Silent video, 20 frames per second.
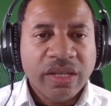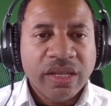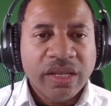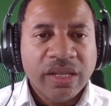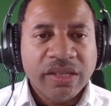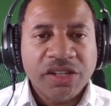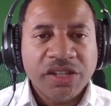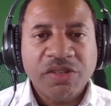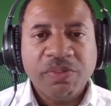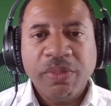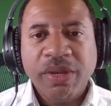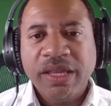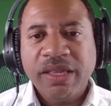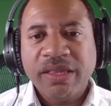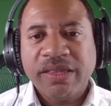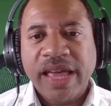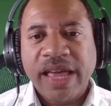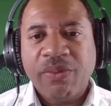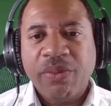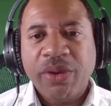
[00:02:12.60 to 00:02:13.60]
This means
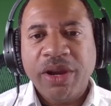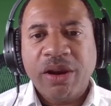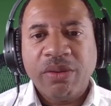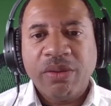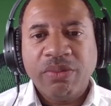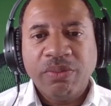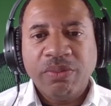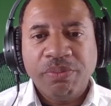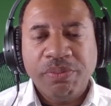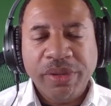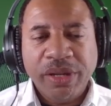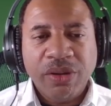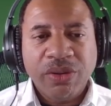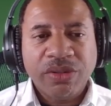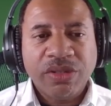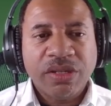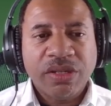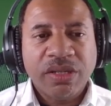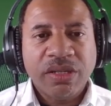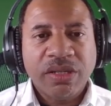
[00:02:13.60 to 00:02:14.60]
that we are
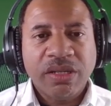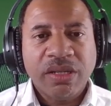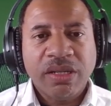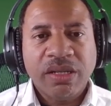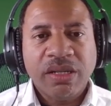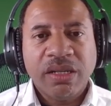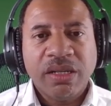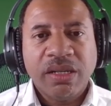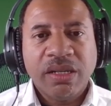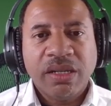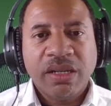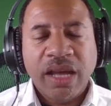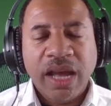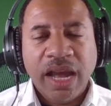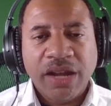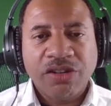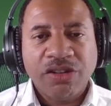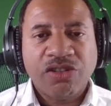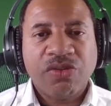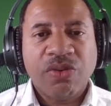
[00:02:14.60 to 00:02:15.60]
built
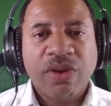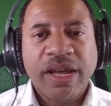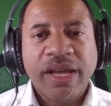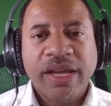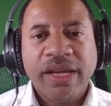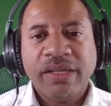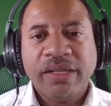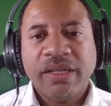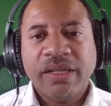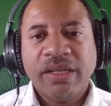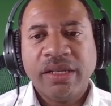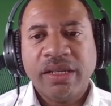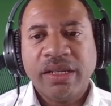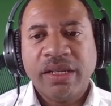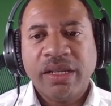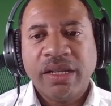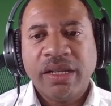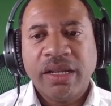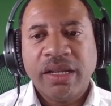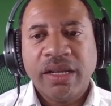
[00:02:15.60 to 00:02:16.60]
and trained
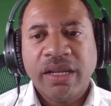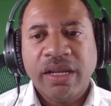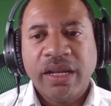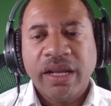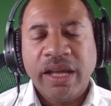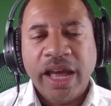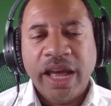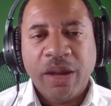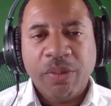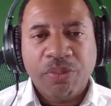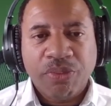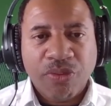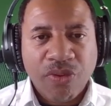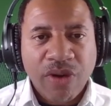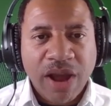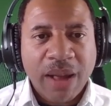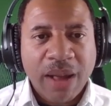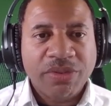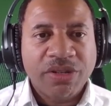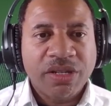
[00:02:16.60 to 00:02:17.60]
and
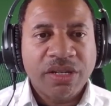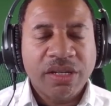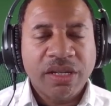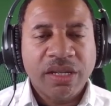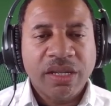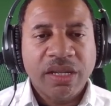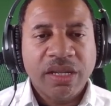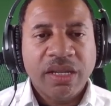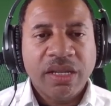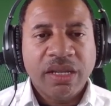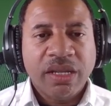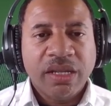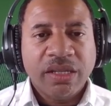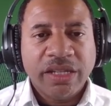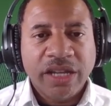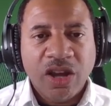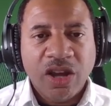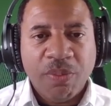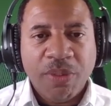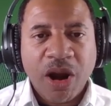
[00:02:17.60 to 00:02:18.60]
prepped to
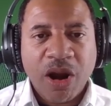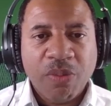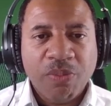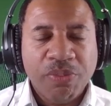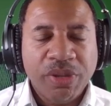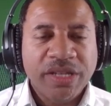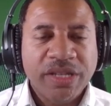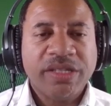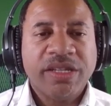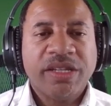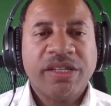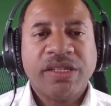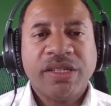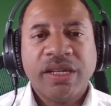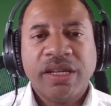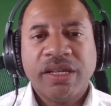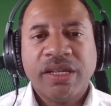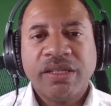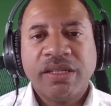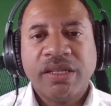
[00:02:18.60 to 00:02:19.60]
help our
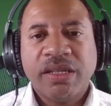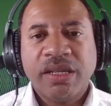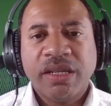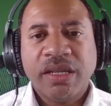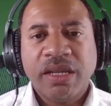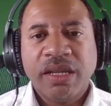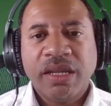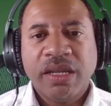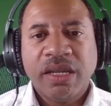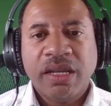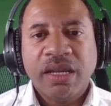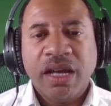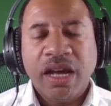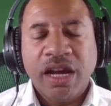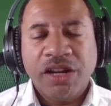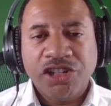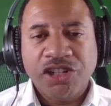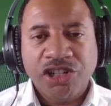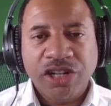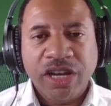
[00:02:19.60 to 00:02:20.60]
businesses
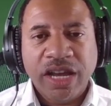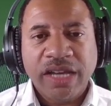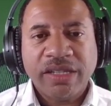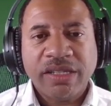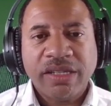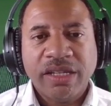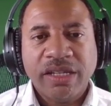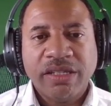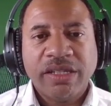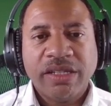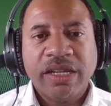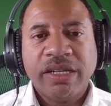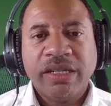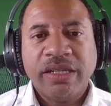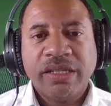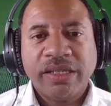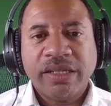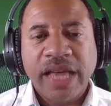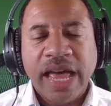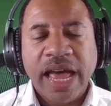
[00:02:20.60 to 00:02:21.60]
adjust
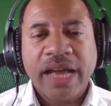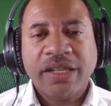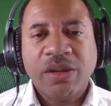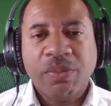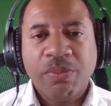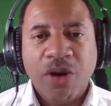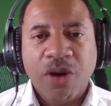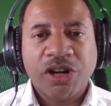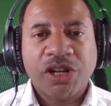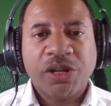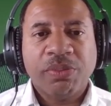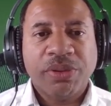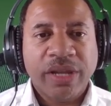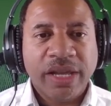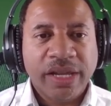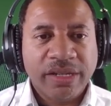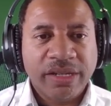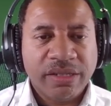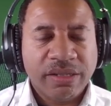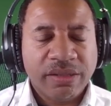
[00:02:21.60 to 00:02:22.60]
inside the
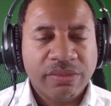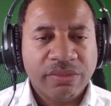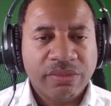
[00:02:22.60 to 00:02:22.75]
marketplace.